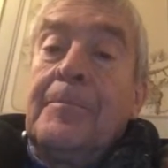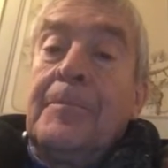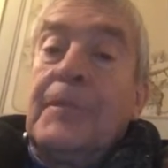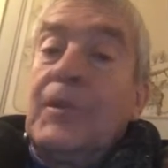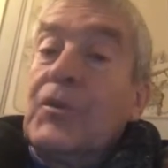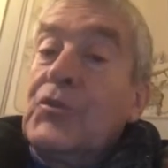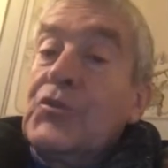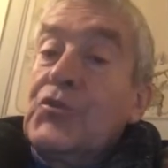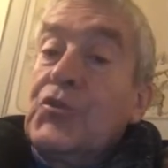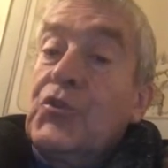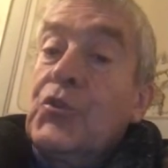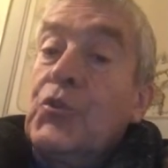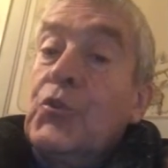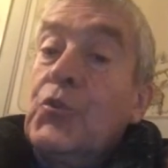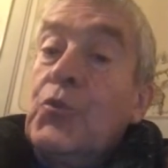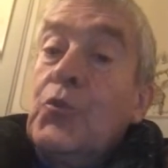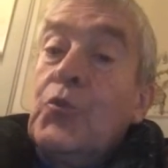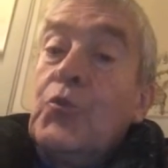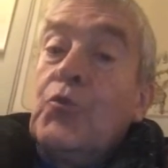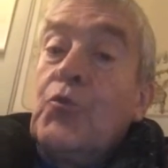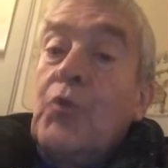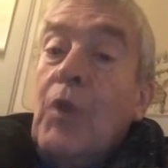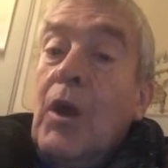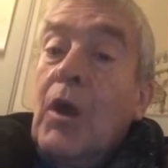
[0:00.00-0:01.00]
There's
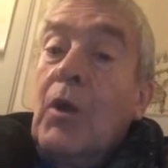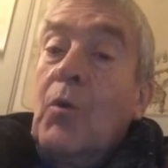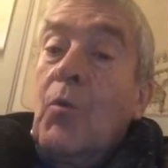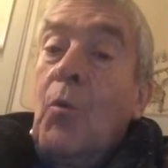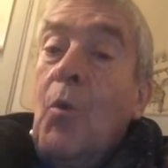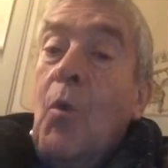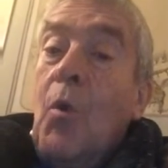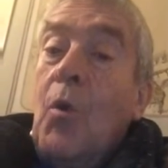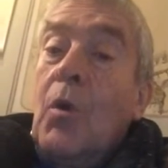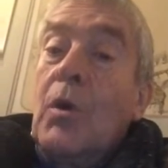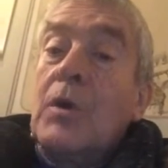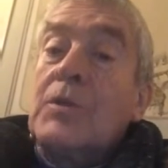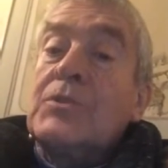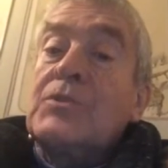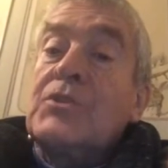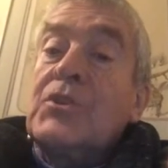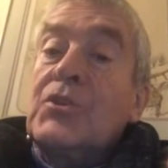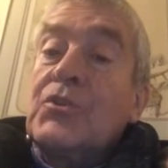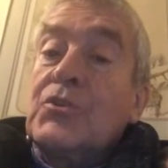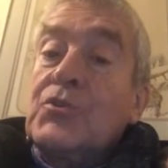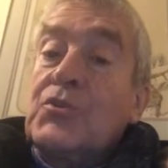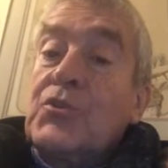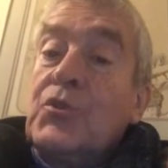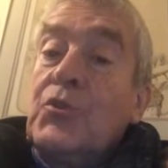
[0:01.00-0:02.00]
two drug wars,
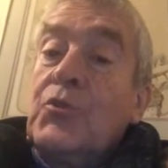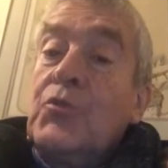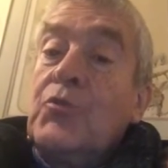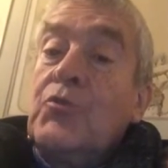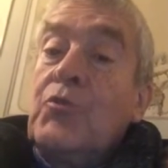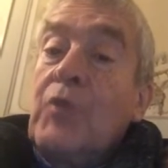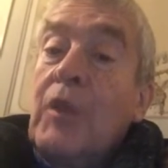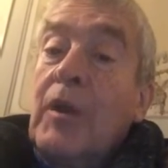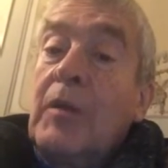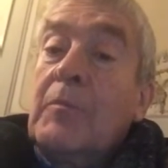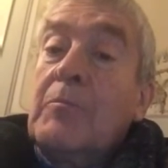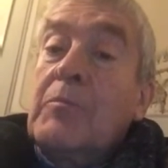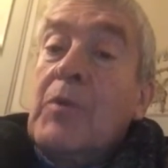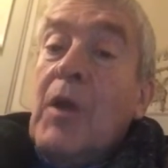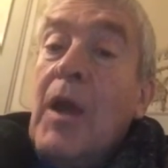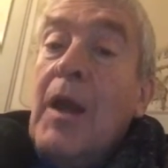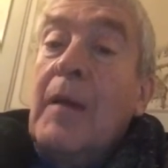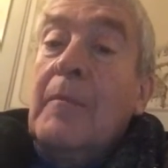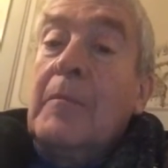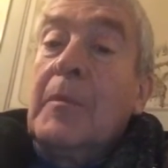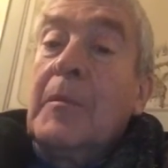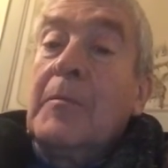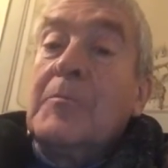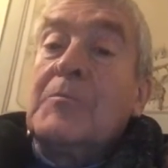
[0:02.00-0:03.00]
there's two drug
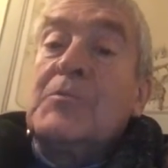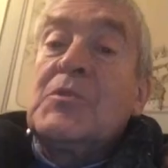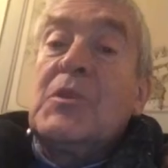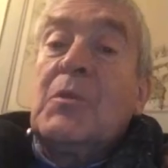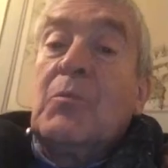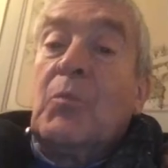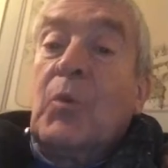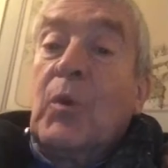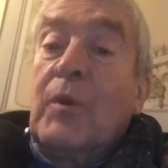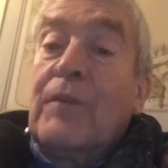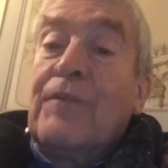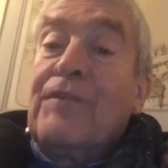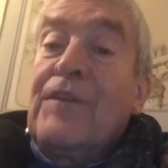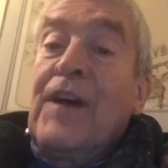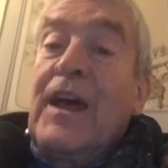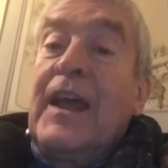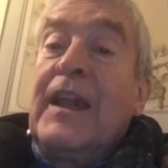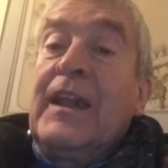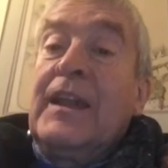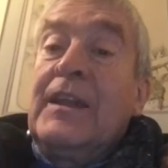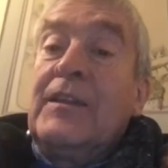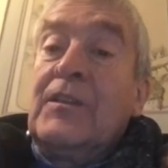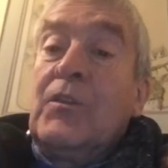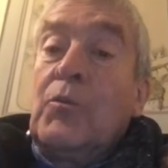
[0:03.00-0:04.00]
problems, and we're
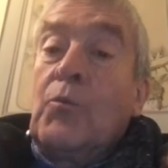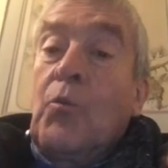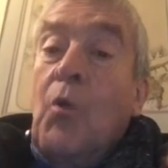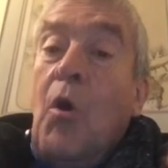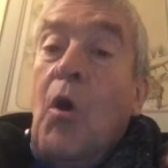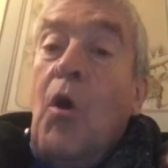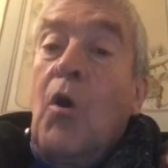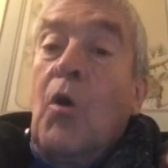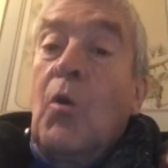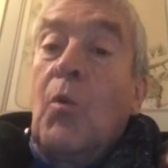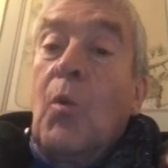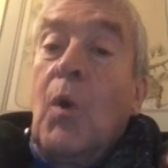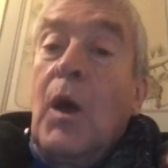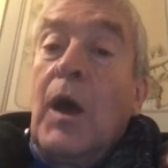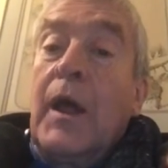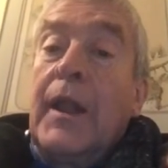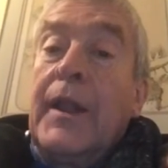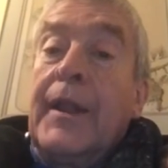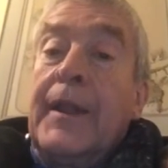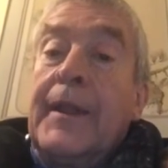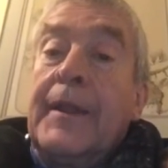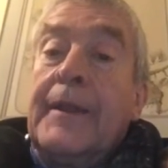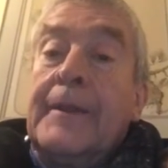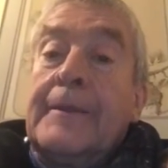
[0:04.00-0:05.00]
fighting the wrong
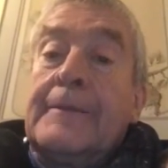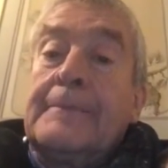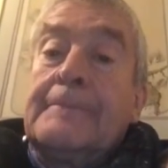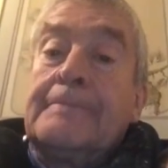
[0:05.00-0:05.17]
one.